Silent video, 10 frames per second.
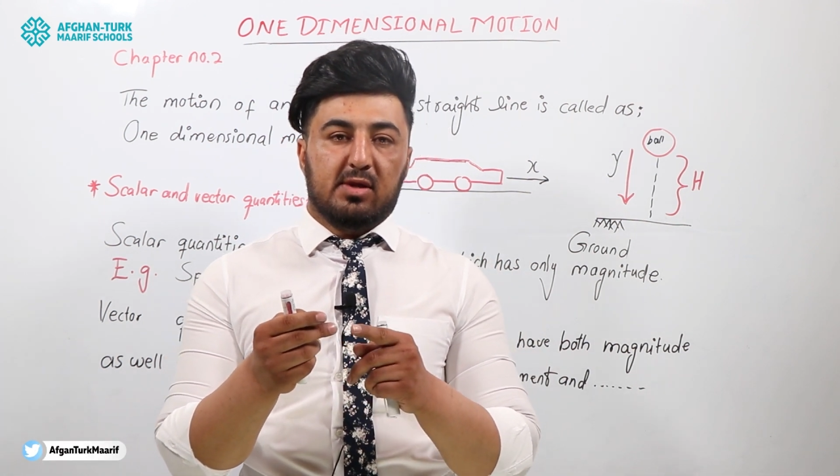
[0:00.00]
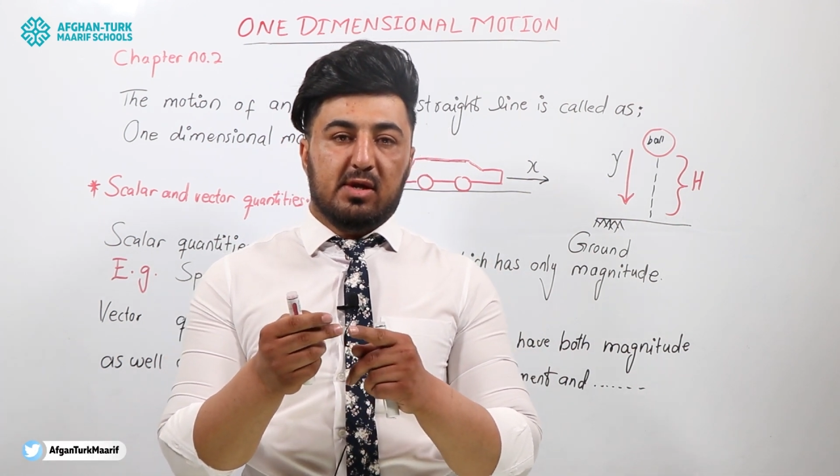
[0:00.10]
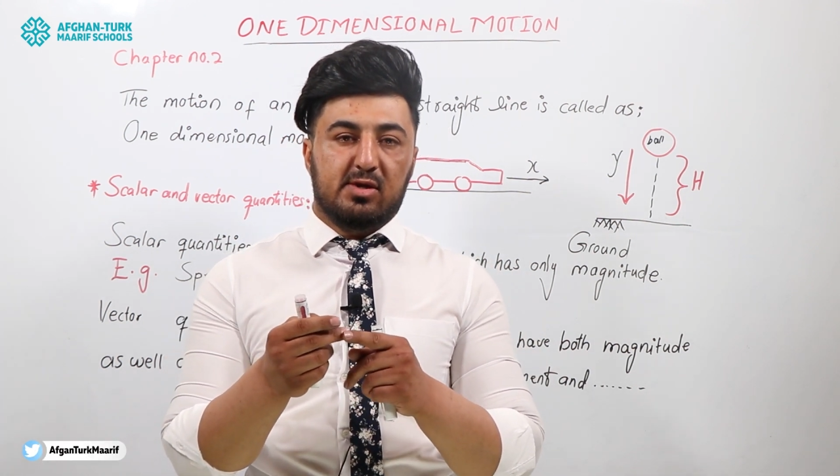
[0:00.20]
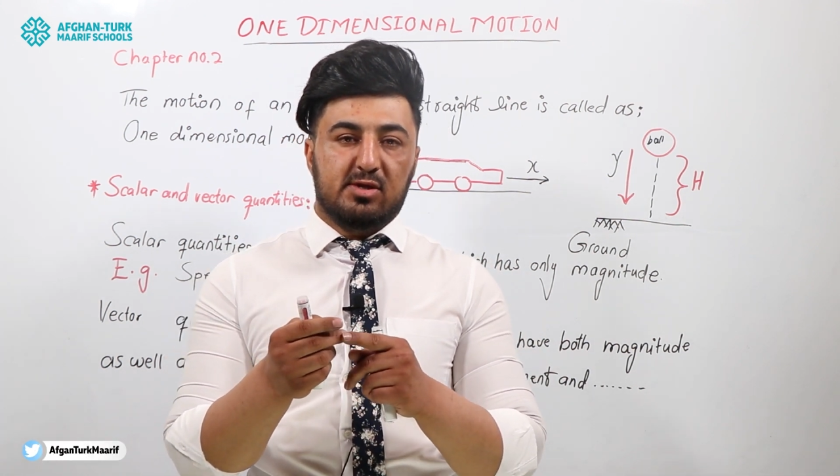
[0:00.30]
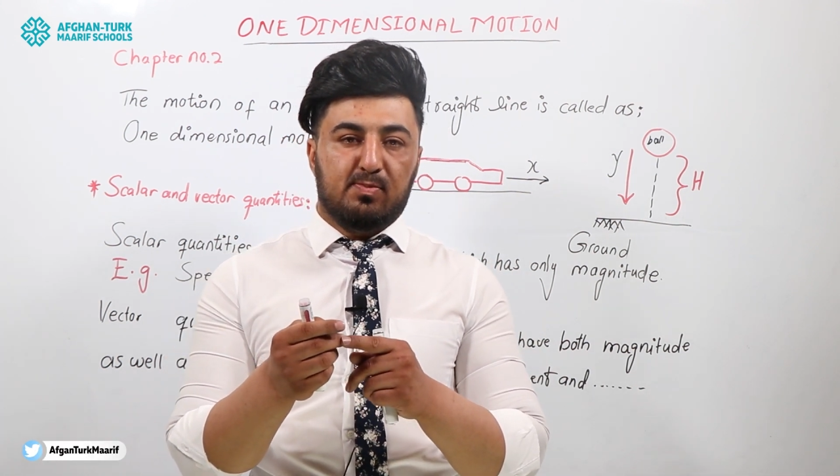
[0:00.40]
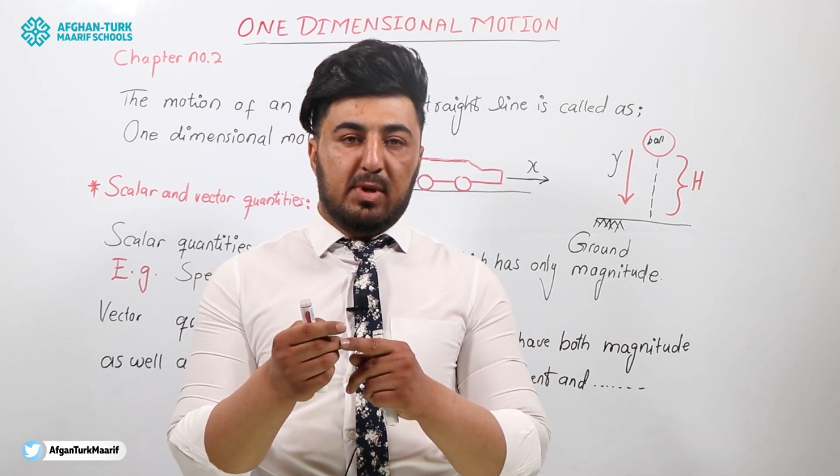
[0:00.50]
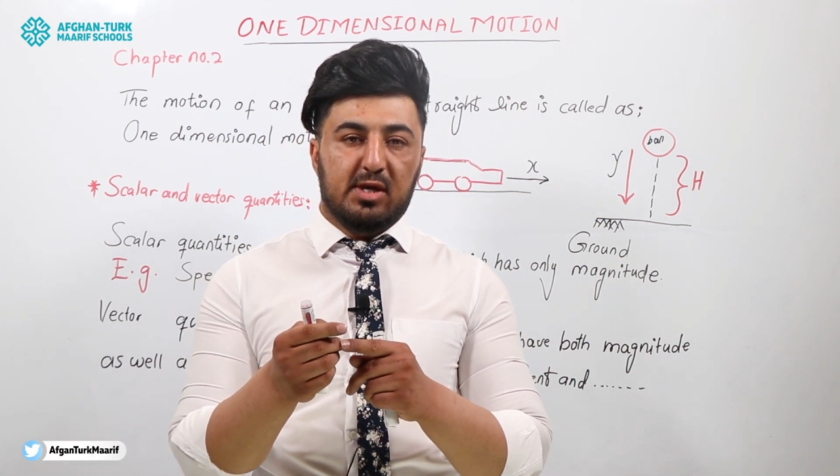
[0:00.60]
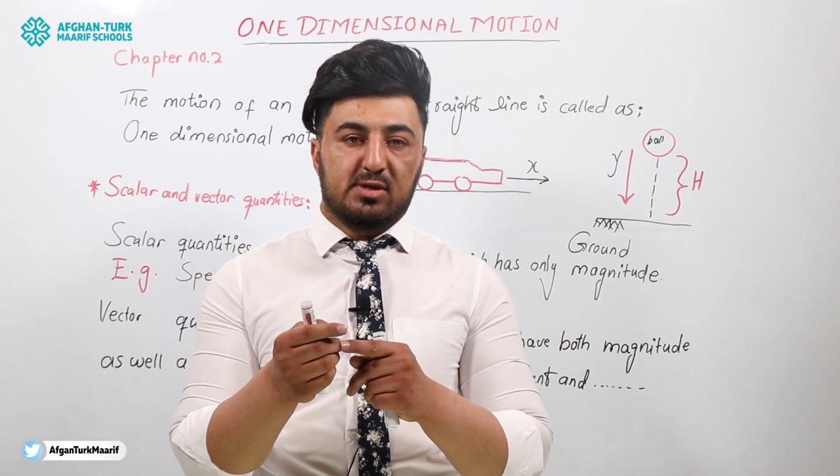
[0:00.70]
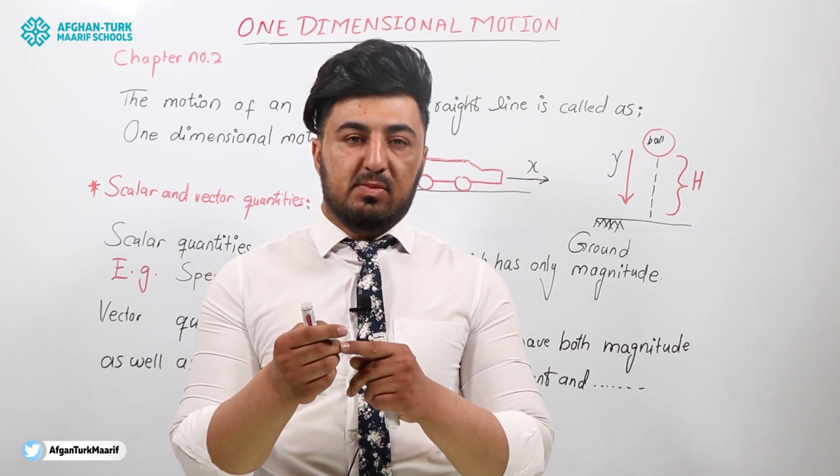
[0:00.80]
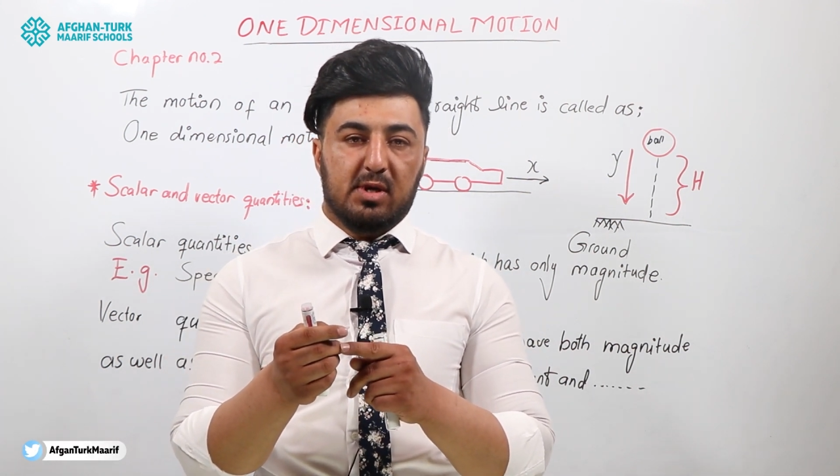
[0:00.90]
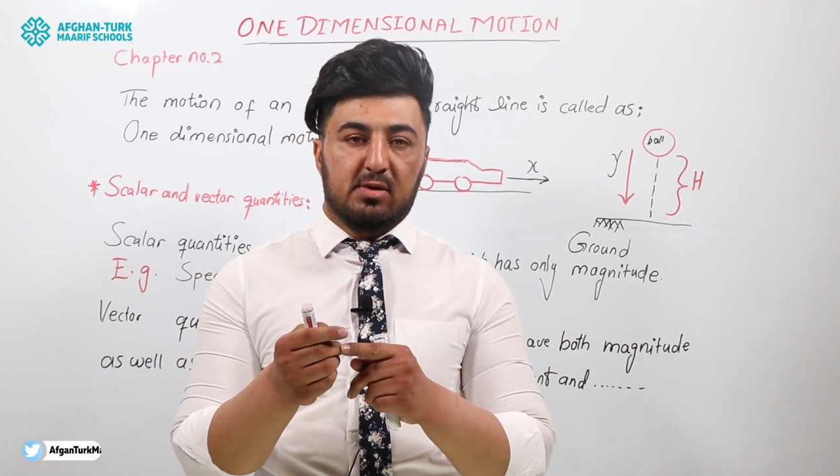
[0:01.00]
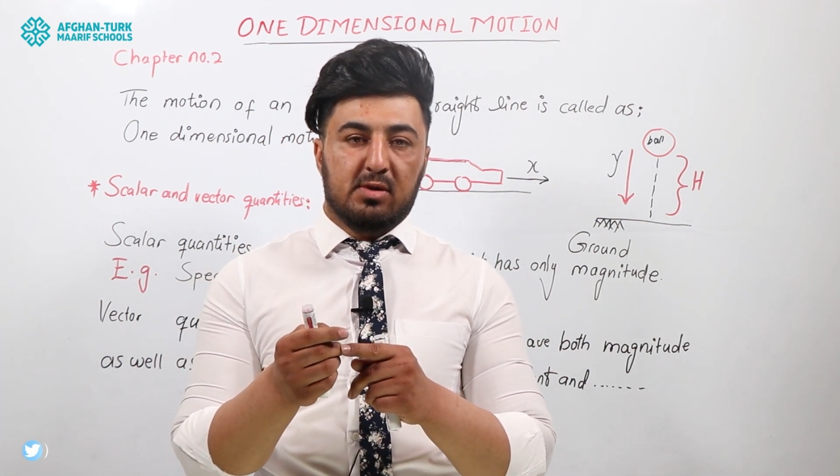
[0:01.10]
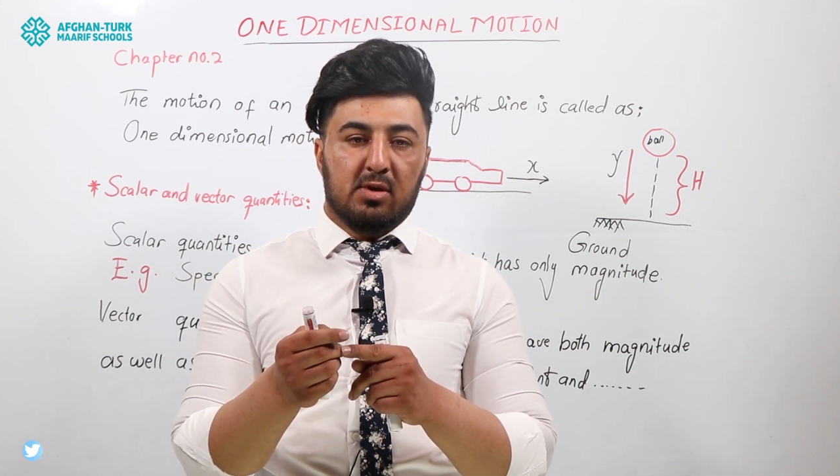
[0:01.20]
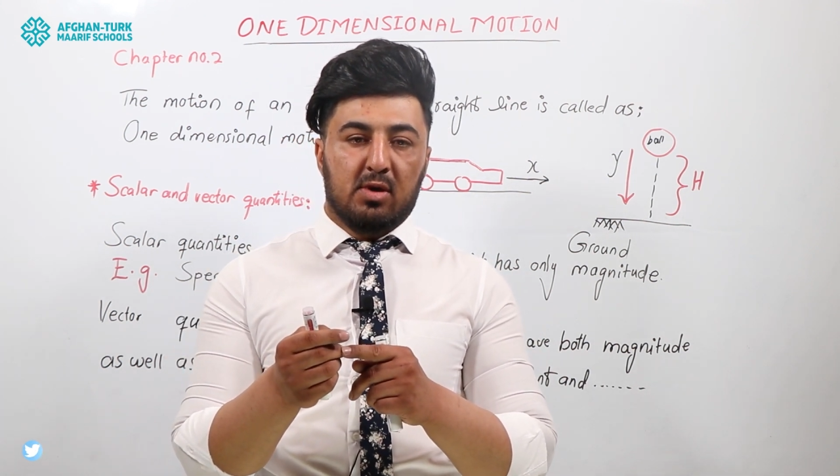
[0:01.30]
the displacement,